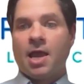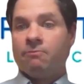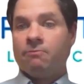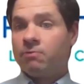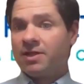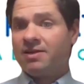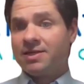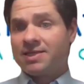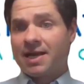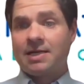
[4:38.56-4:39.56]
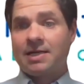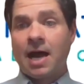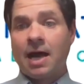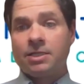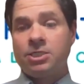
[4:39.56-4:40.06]
And really the
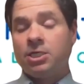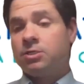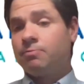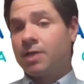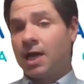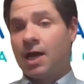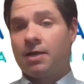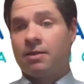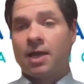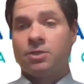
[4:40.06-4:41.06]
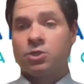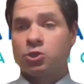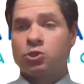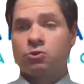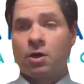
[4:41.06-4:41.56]
technology engine behind that is a
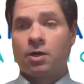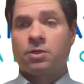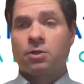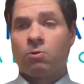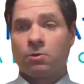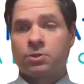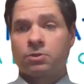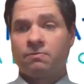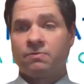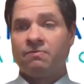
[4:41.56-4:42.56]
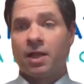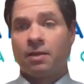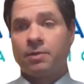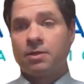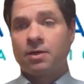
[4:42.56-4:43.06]
strong culture of
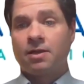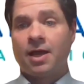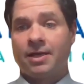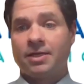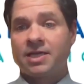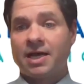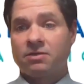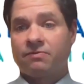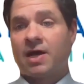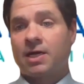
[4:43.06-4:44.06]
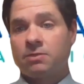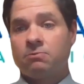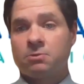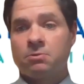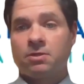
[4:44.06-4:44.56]
development and client
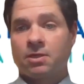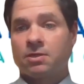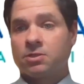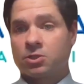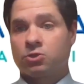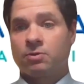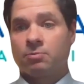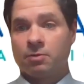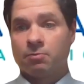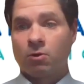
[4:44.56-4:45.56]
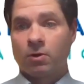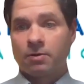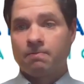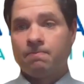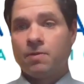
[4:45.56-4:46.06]
satisfaction, which we think is extremely
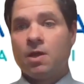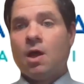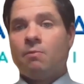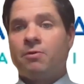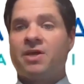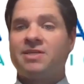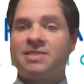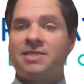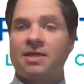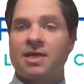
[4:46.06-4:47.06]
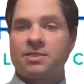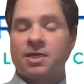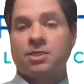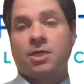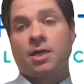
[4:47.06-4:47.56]
important. But then to take that
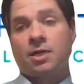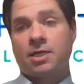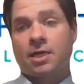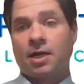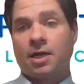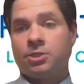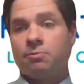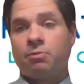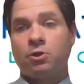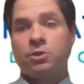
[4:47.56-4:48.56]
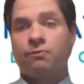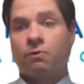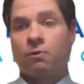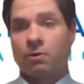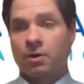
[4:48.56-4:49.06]
tech- technology and push it
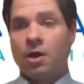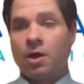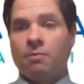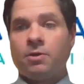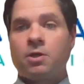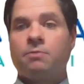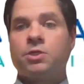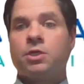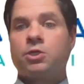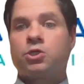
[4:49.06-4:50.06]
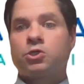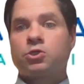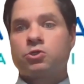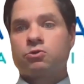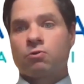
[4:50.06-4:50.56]
forward becomes an
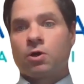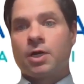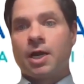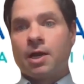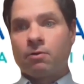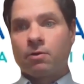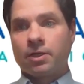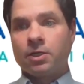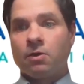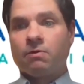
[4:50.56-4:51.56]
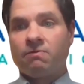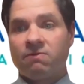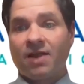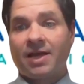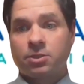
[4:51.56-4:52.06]
extraordinarily
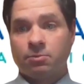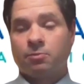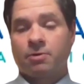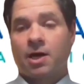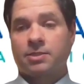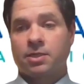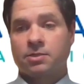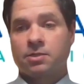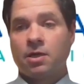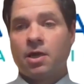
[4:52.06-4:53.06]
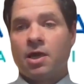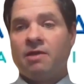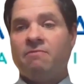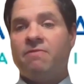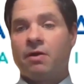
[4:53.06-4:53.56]
flexible process
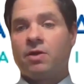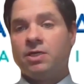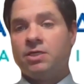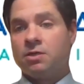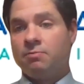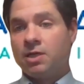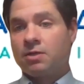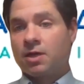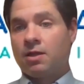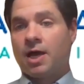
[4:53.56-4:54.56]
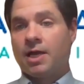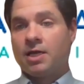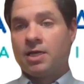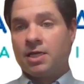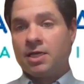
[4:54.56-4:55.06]
and very easy to meet the
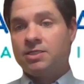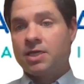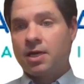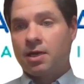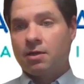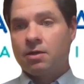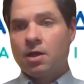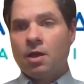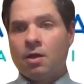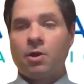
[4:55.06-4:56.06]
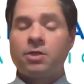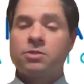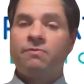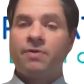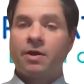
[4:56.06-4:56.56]
client needs at hand, but
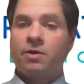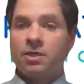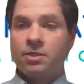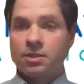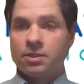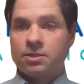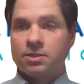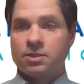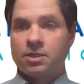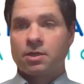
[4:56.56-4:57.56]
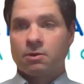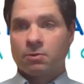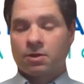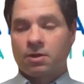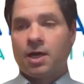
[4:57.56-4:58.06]
also very easily to sit there
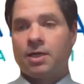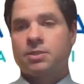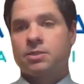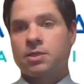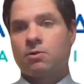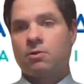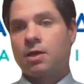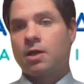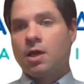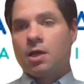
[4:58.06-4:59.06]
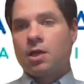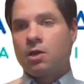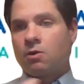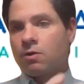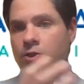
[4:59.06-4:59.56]
with clients and say, okay,
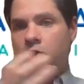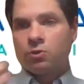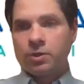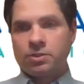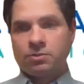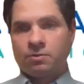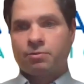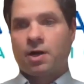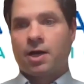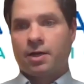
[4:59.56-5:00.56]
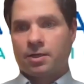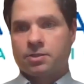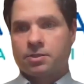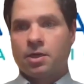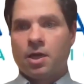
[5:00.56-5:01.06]
here are the choices of
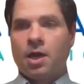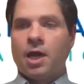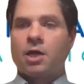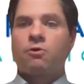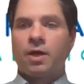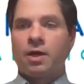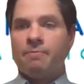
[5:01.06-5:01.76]
products and create a